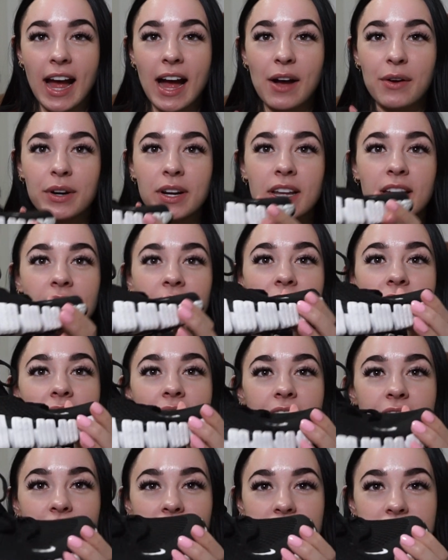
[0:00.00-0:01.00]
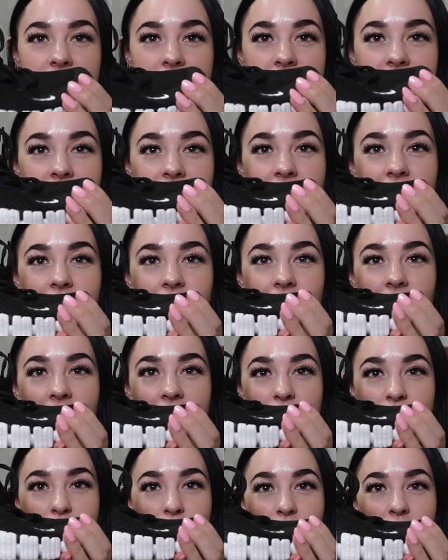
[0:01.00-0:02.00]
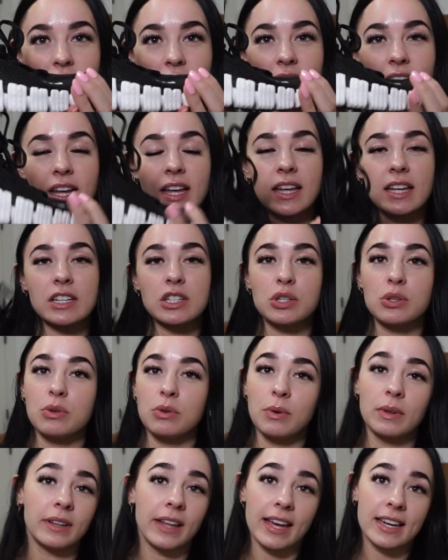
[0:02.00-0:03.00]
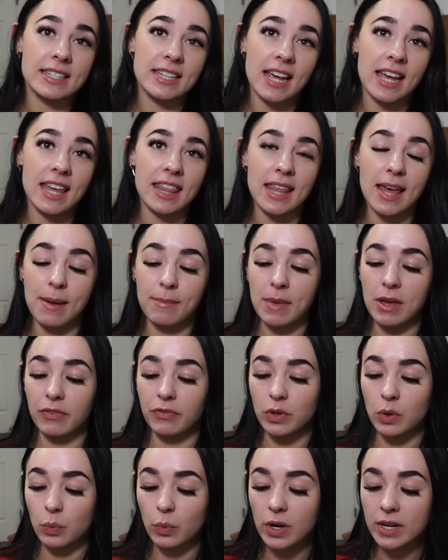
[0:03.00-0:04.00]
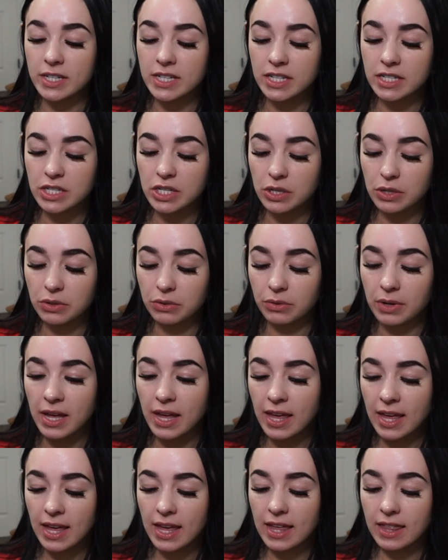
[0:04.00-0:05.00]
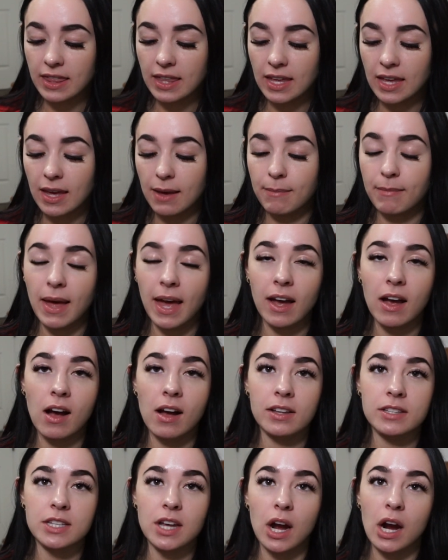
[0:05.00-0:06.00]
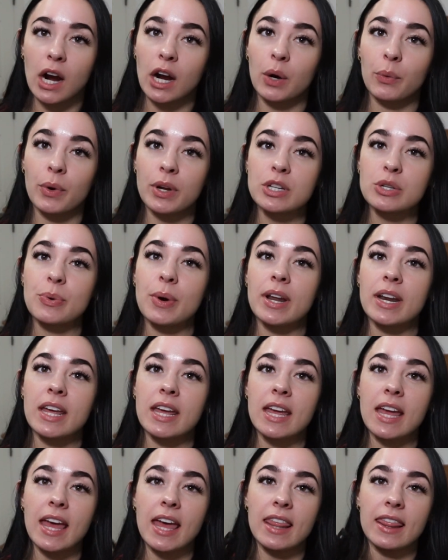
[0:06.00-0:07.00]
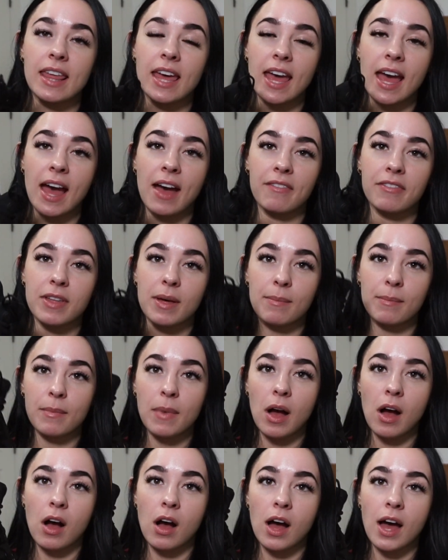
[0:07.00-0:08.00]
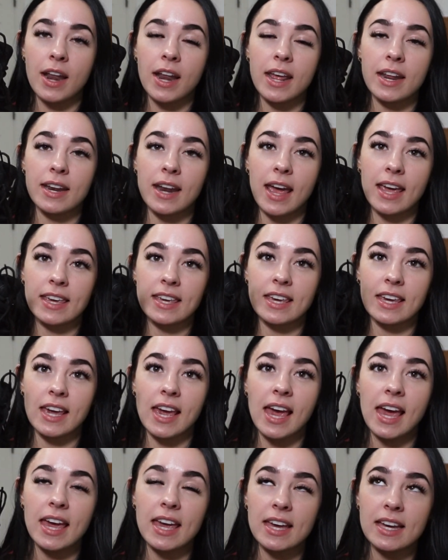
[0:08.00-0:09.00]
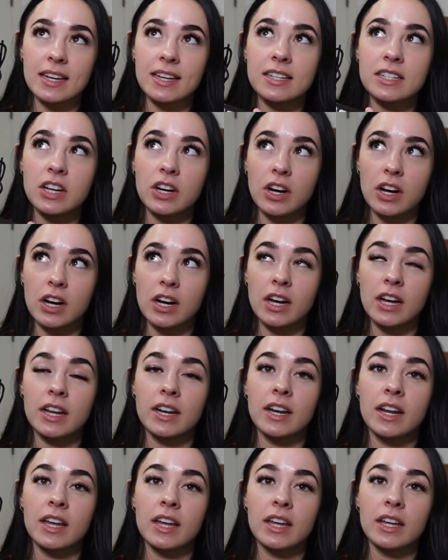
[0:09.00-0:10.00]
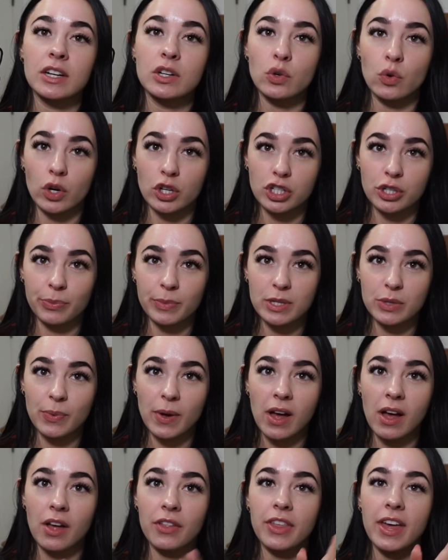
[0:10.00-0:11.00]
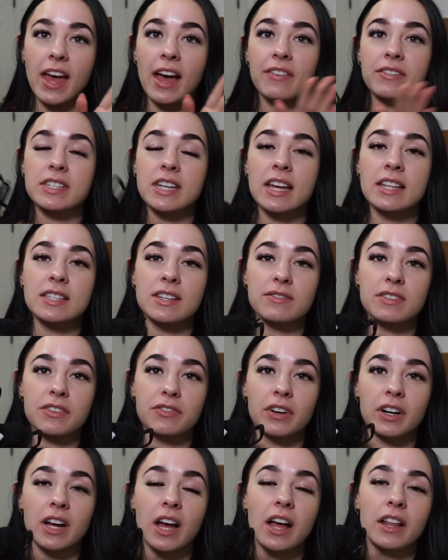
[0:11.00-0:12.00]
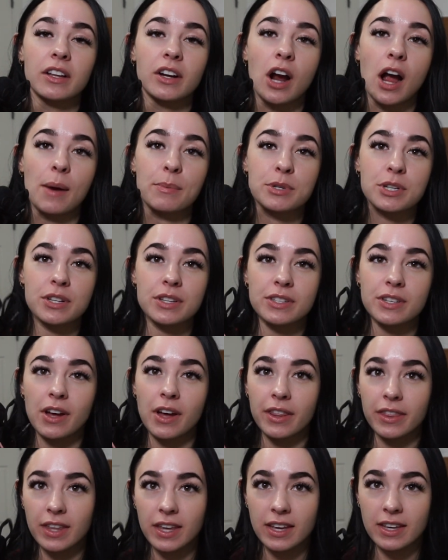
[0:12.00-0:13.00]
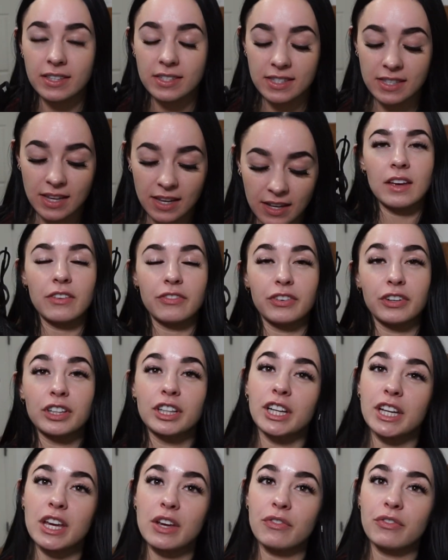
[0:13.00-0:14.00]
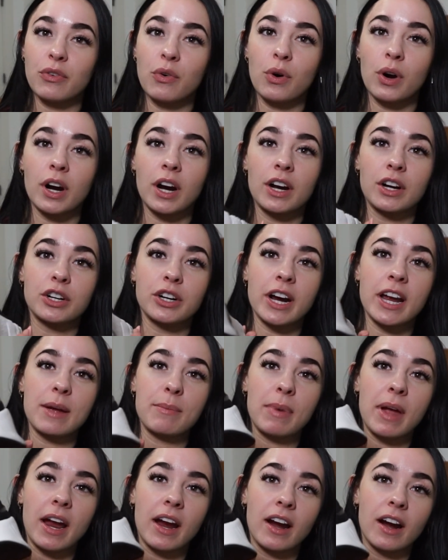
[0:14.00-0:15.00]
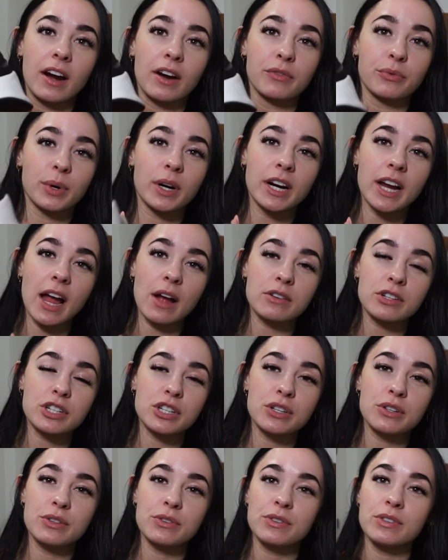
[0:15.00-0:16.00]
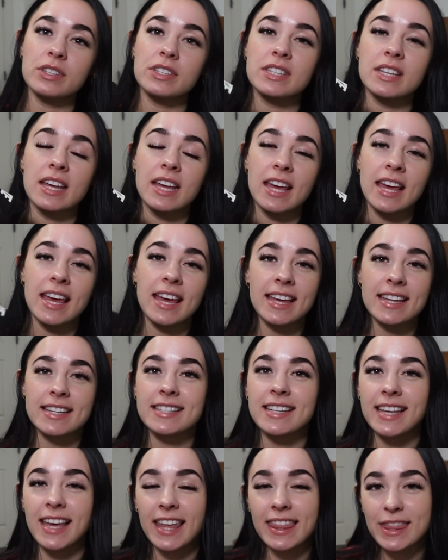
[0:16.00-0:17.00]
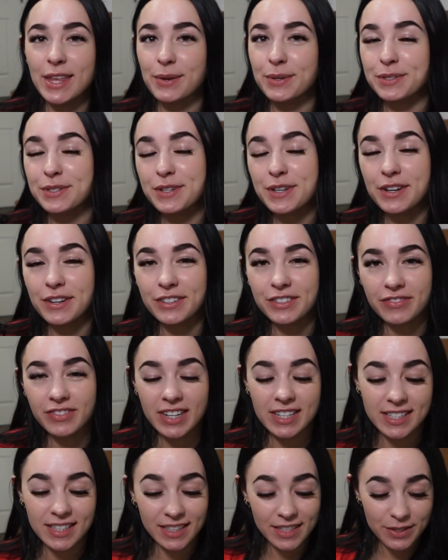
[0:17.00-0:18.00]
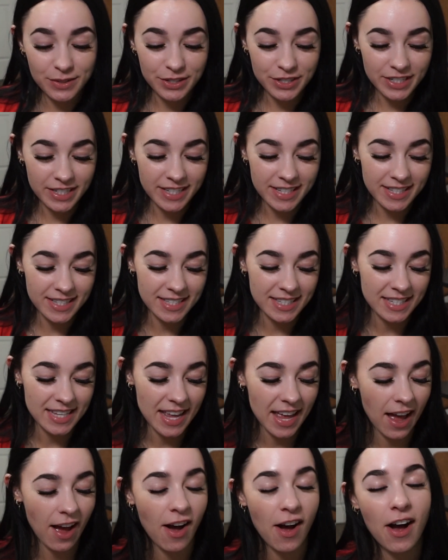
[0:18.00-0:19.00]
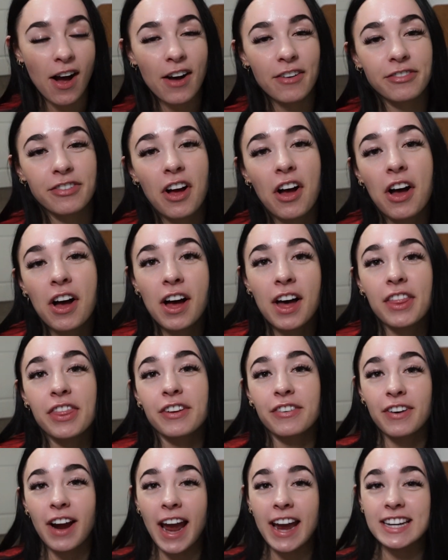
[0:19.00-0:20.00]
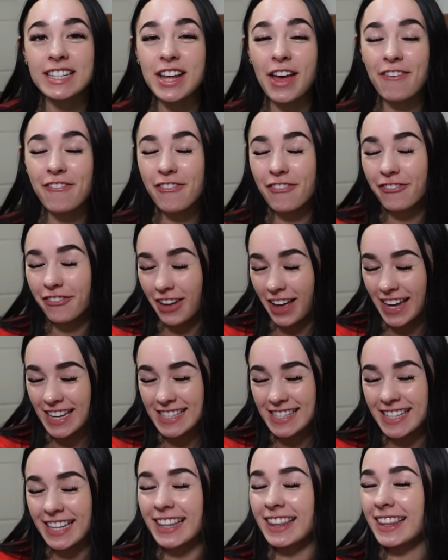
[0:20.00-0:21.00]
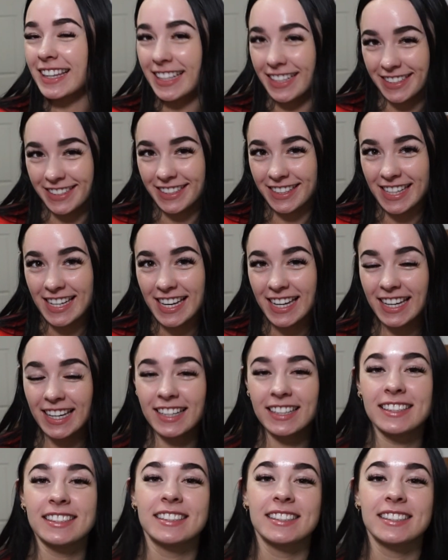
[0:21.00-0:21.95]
out in. They're decently flat so you could do leg day in them if you wanted to. The Metcons are $120 and they have them on Nike and on Nordstrom as well. They have tons of different color options on these. If you're looking for a great pair of workout shoes to get those New Year's resolutions off on the right foot, literally,